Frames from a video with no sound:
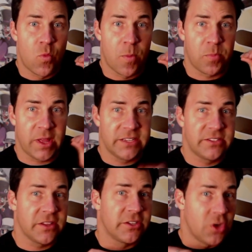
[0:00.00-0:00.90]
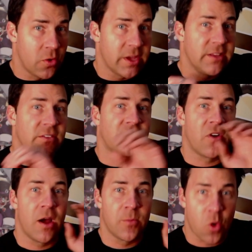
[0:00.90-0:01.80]
replacing the tokens
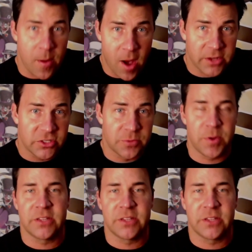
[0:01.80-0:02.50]
from Coinboxers,